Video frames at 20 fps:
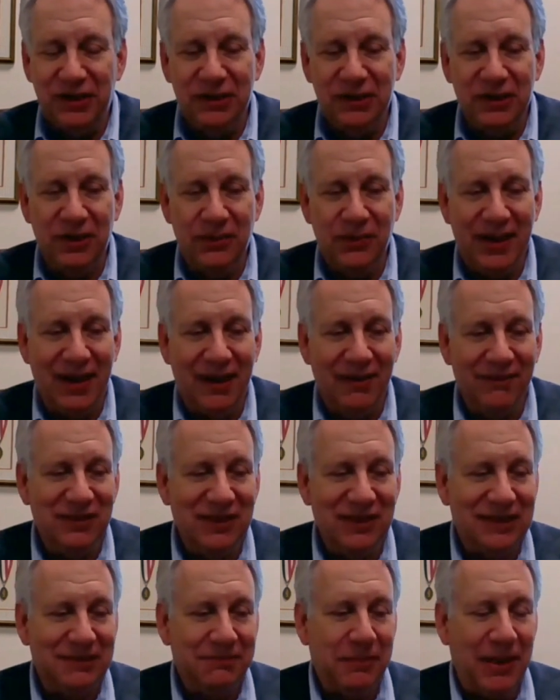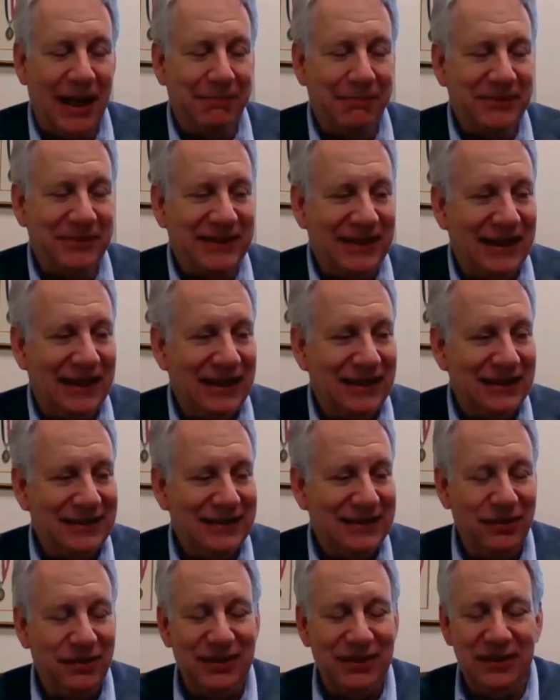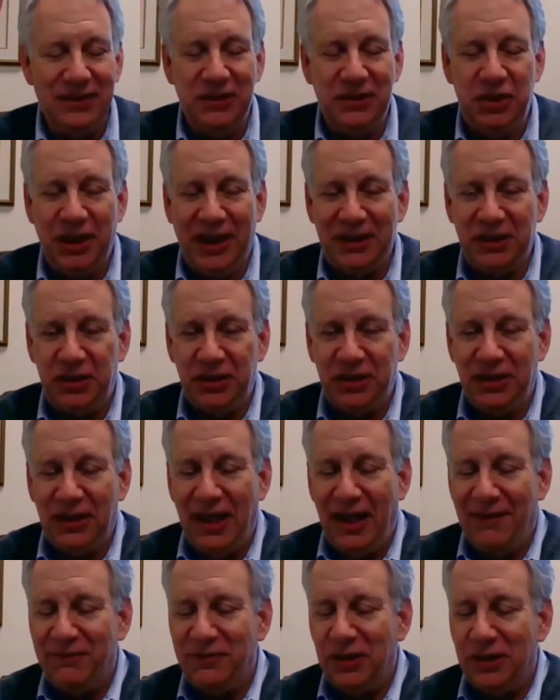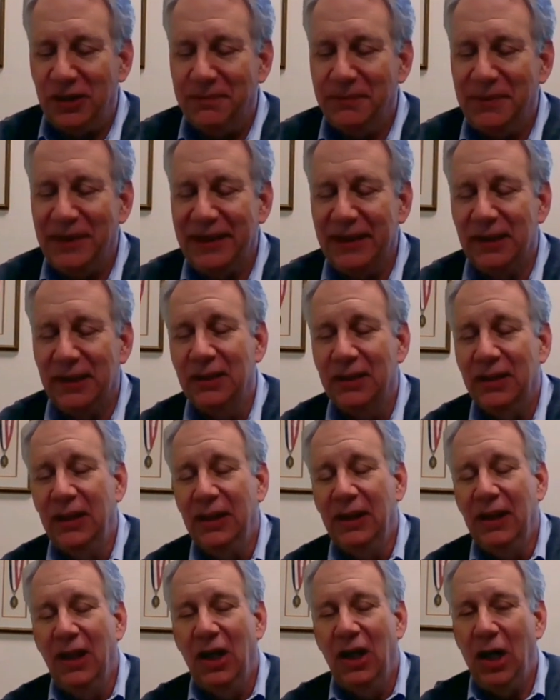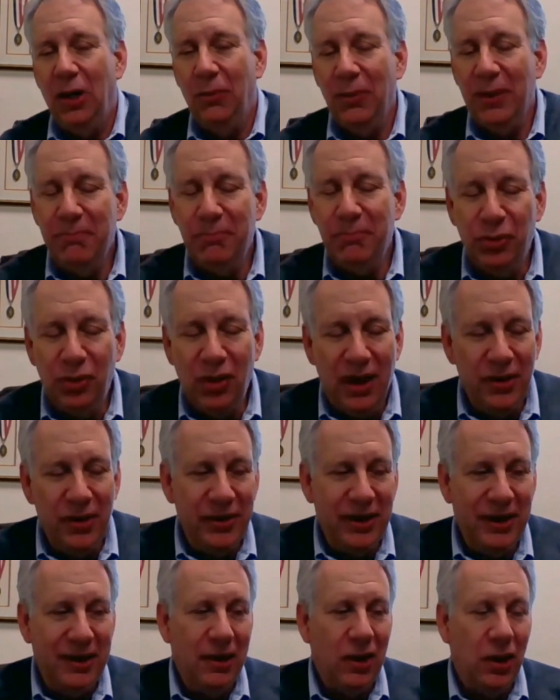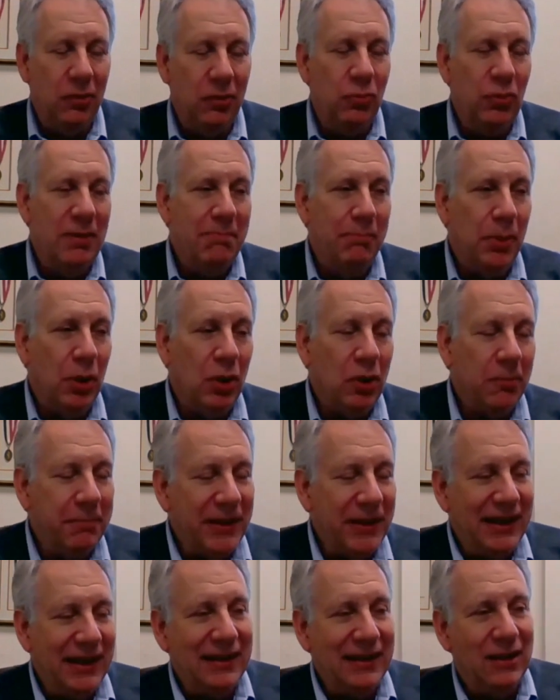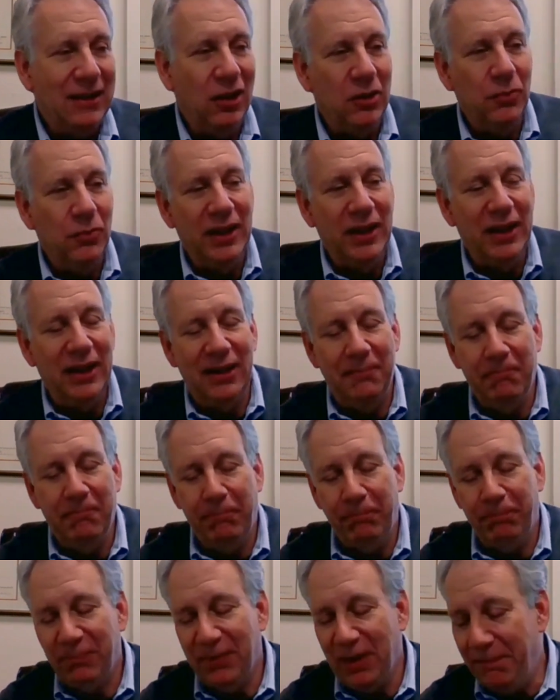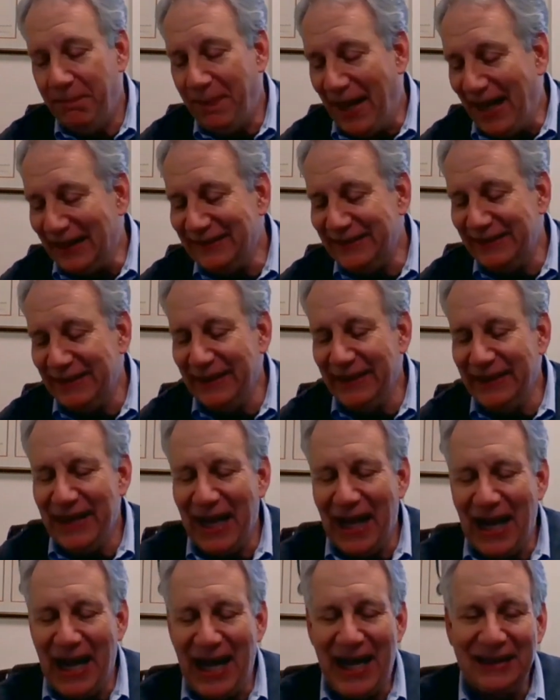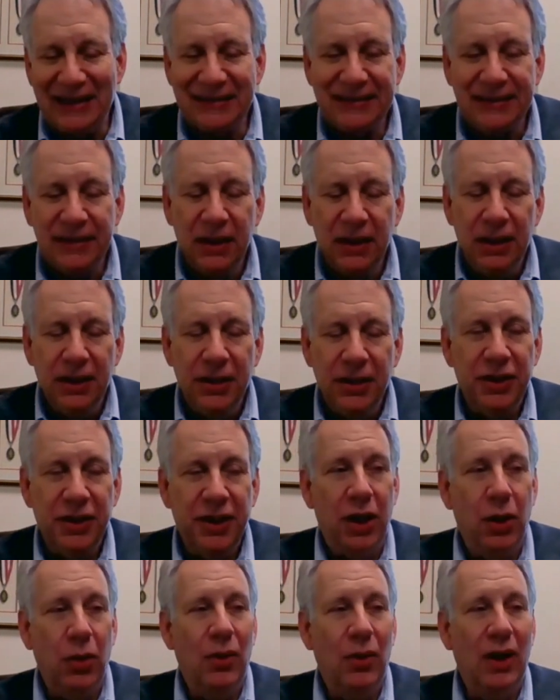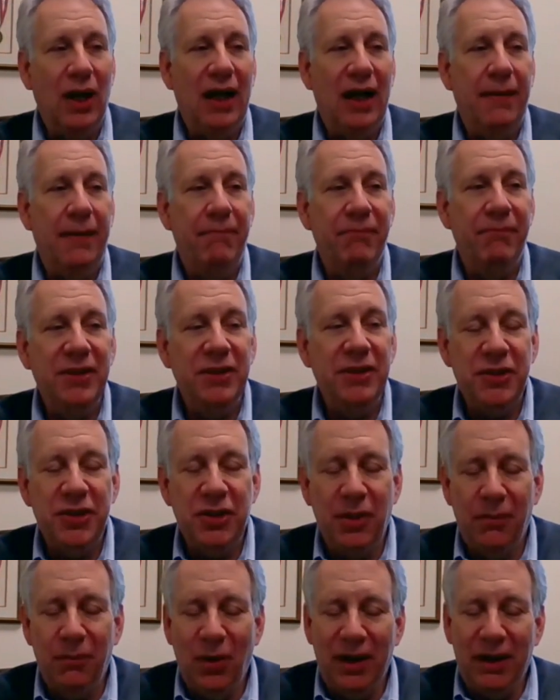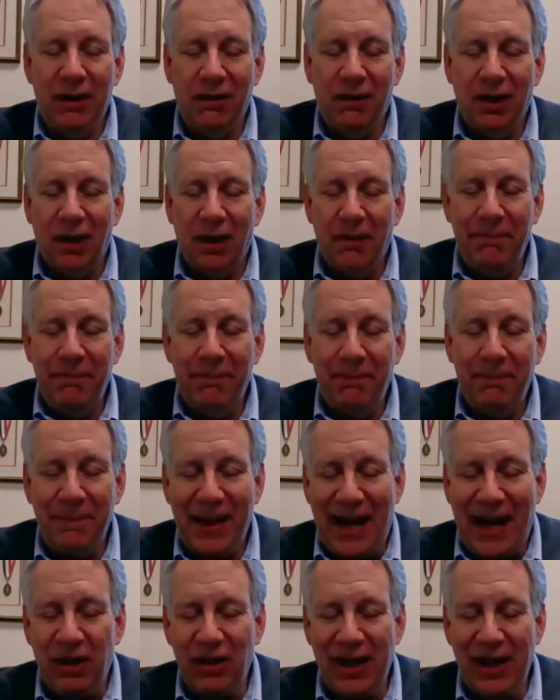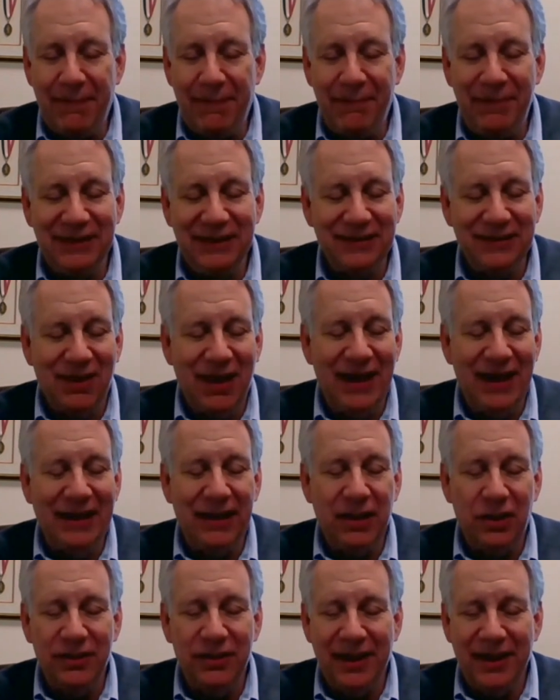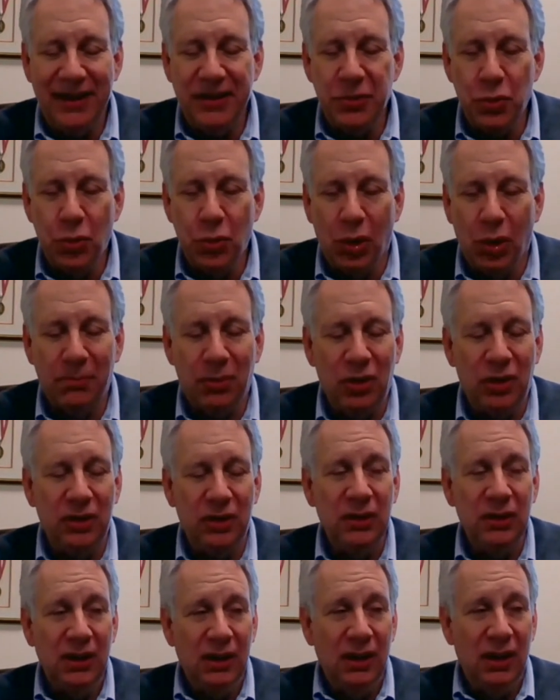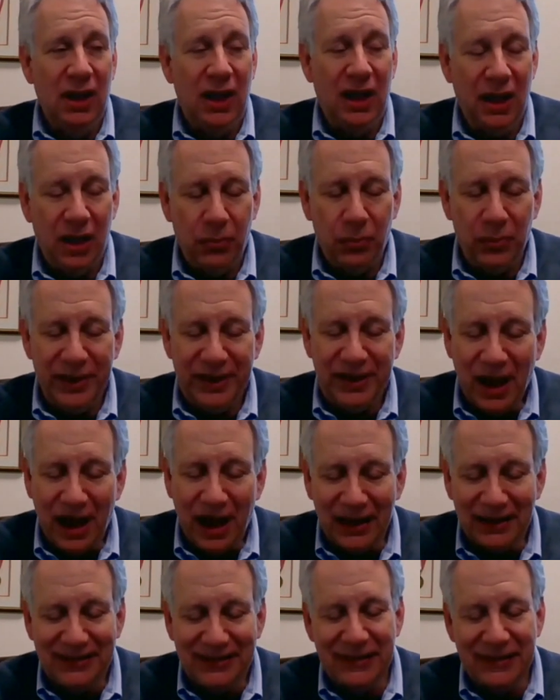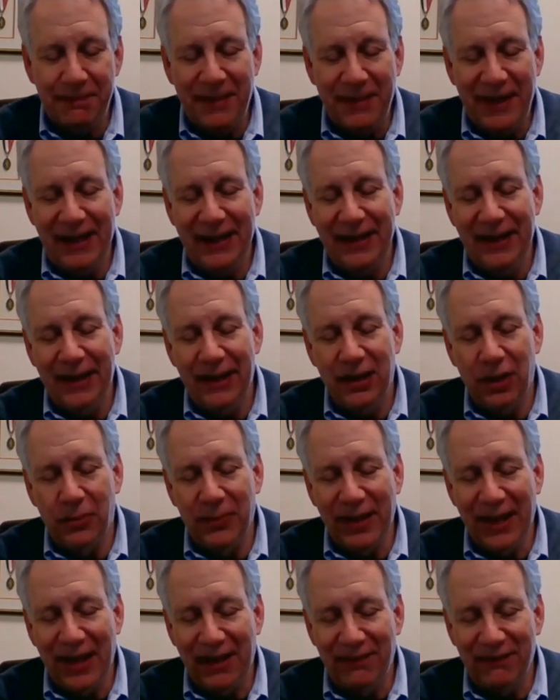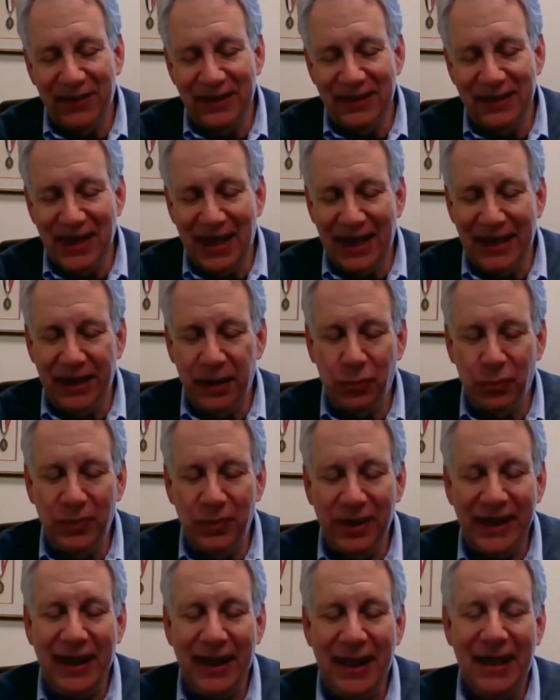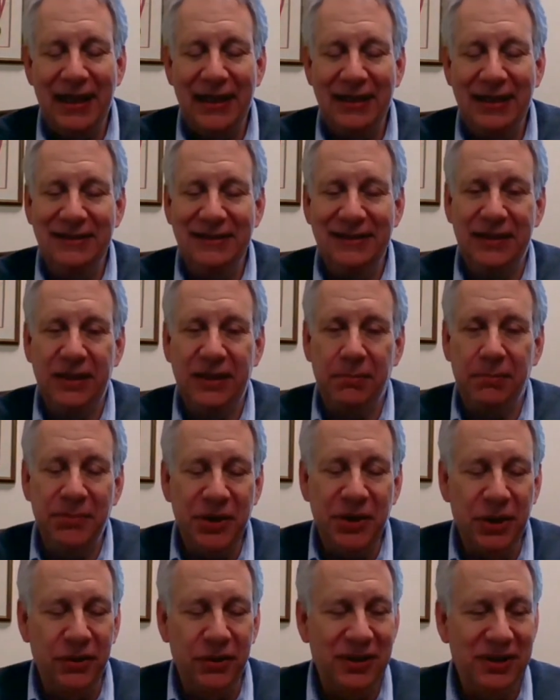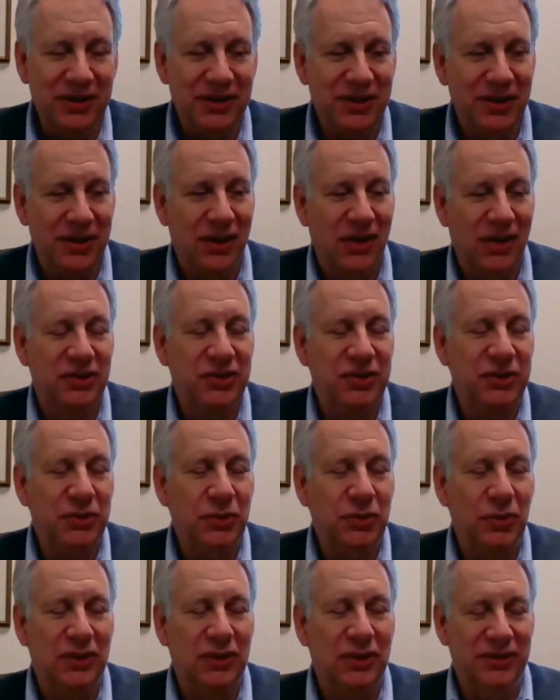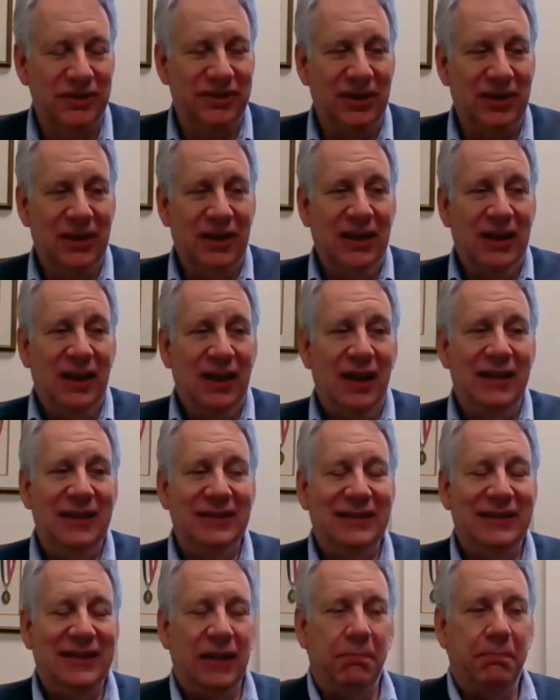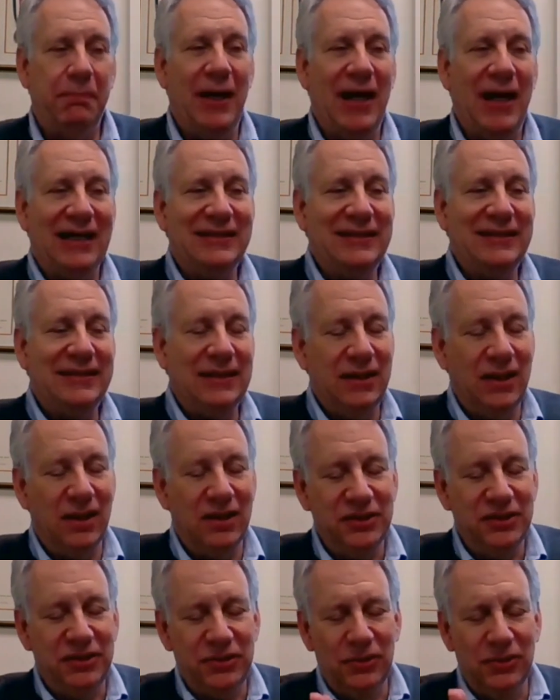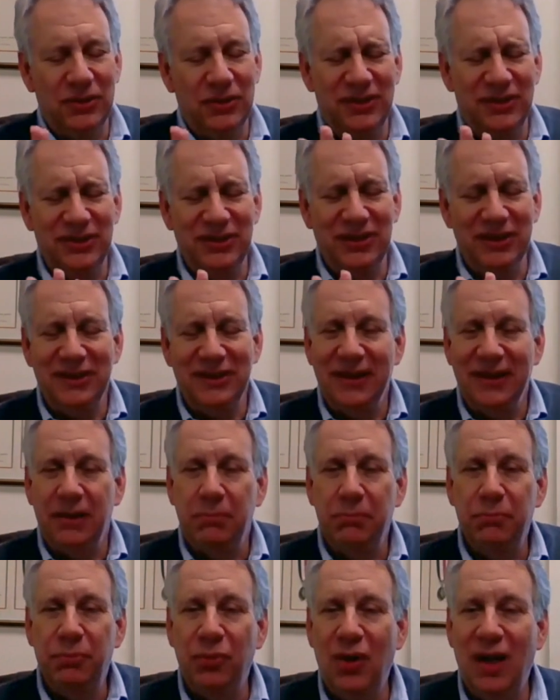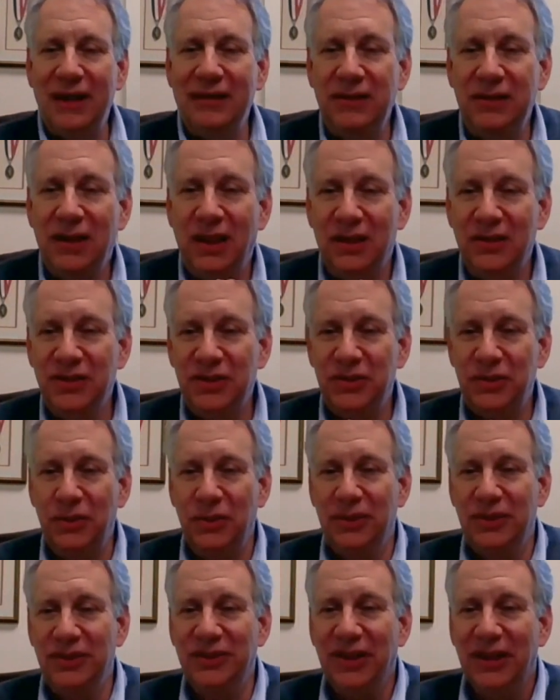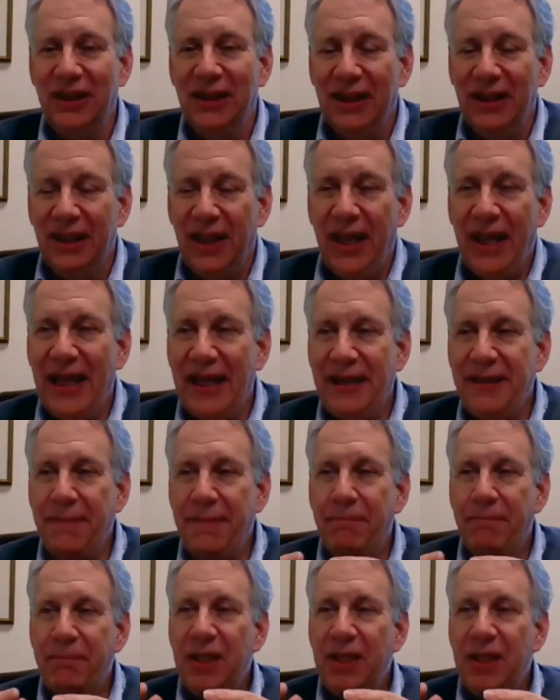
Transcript: or do we have dyspepsia, so indigestion after a meal? Are we bloated? Are we burping? Are we passing gas? What are our bowel habits like? Are they normal? Are we constipated? Are we having diarrhea? Is there mucus in our stools? Is there pus in our stools? Is there blood in our stools? And,